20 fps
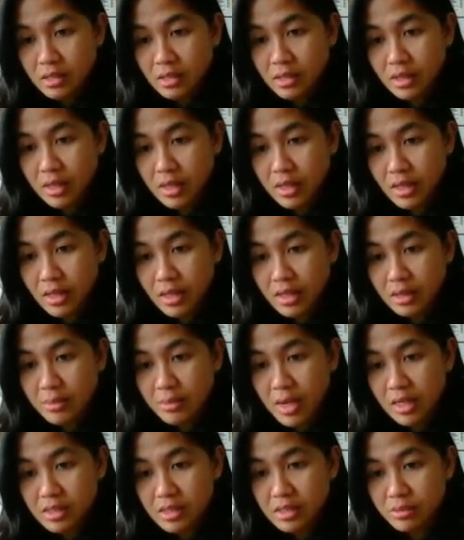okay and the
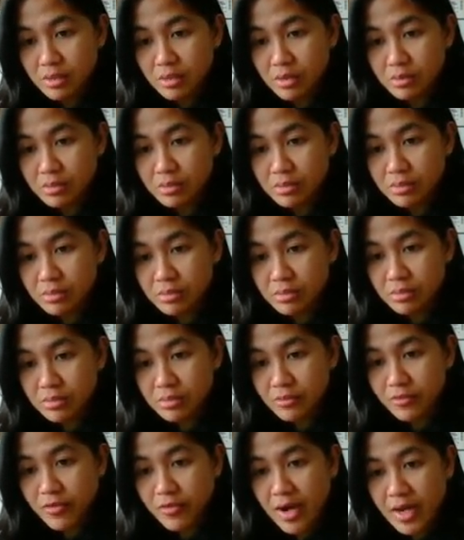maximum
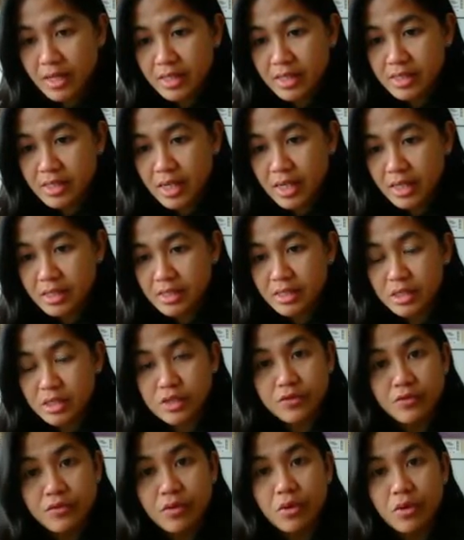file size
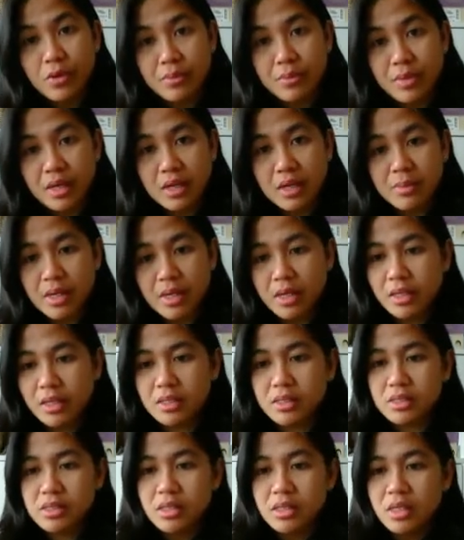is 4
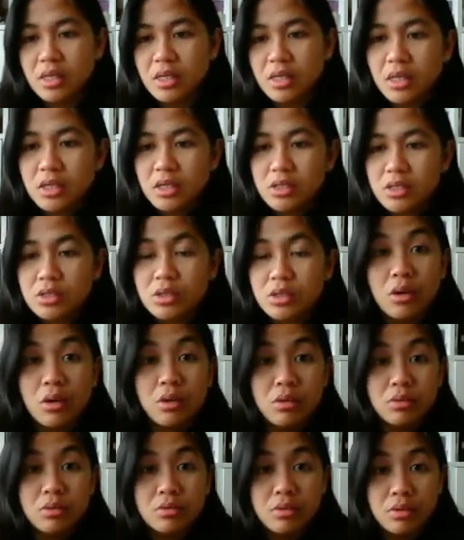megabytes
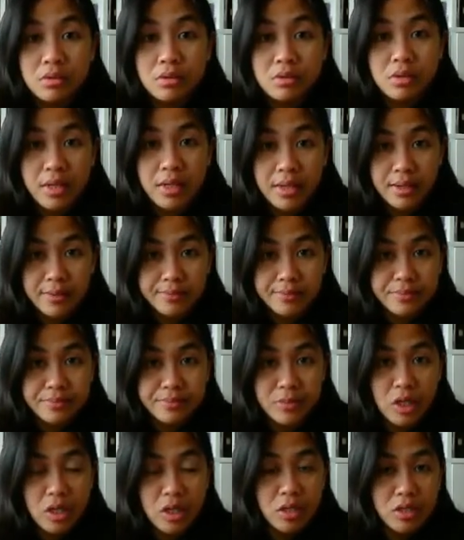so
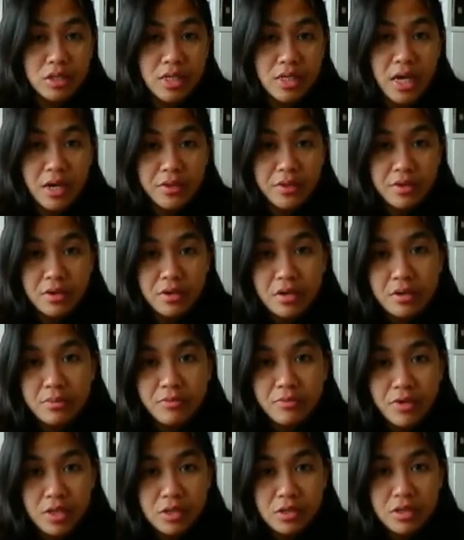um, on the other
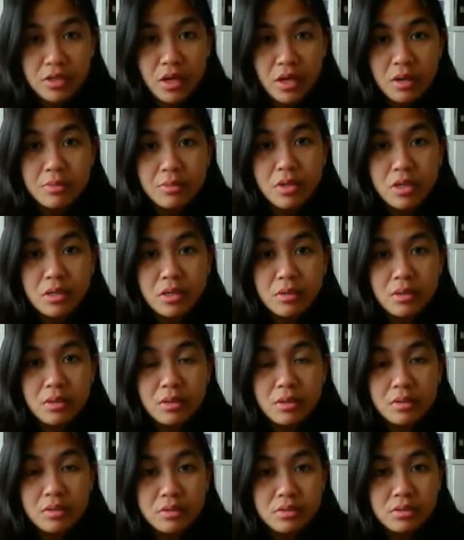video that I'm
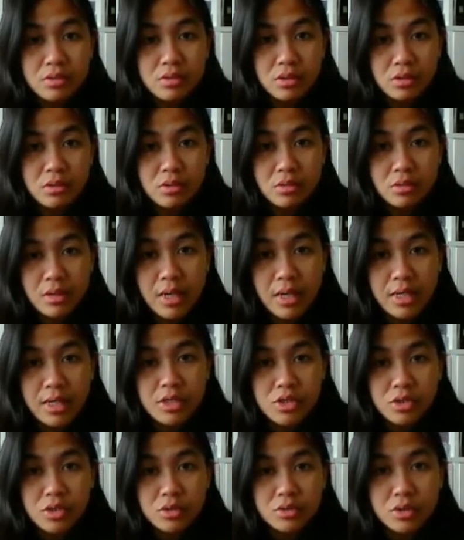gonna do
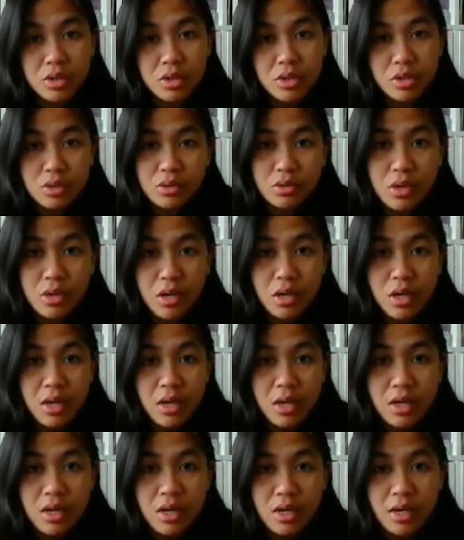I'll show to you
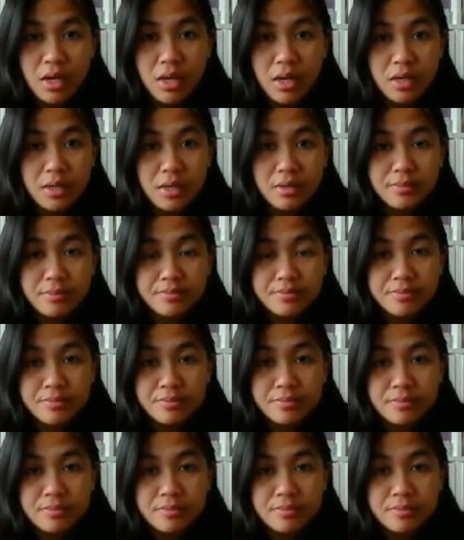um,